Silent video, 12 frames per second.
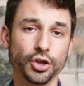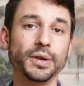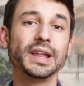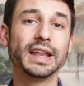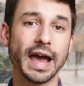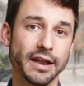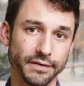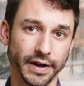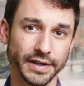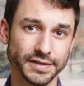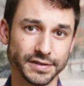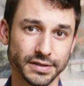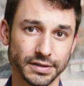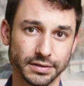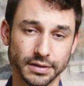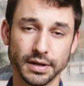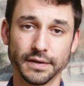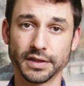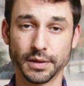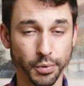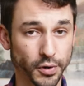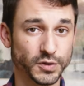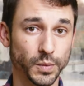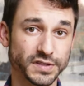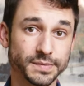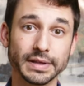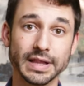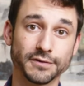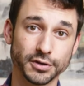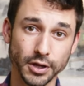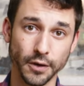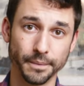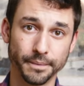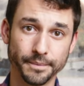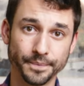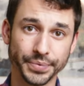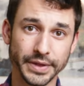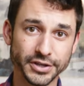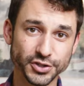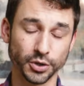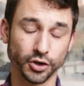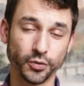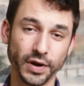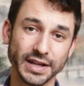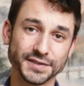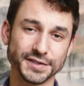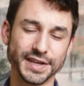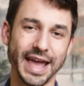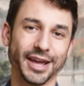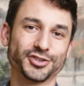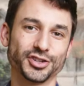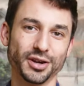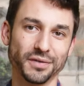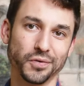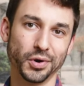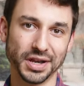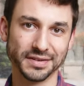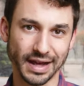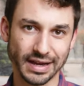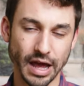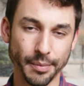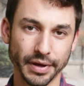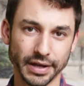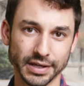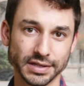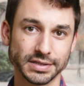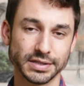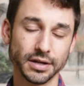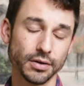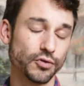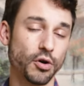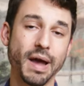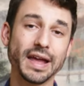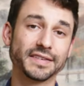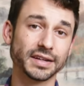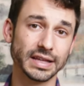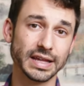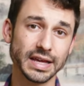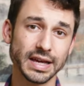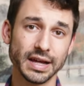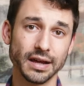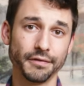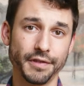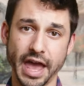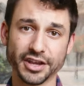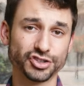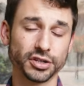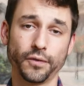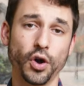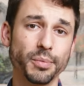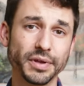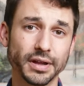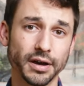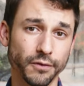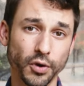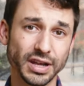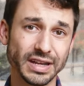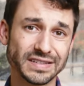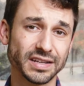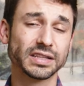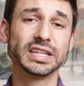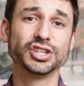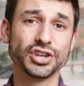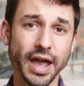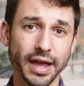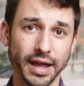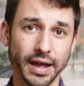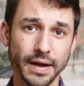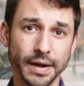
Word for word: You need advice. The person wants to be left alone. So it creates this anxious avoidant dynamic. Romantically, the anxious avoidant, avoidant is a cliche.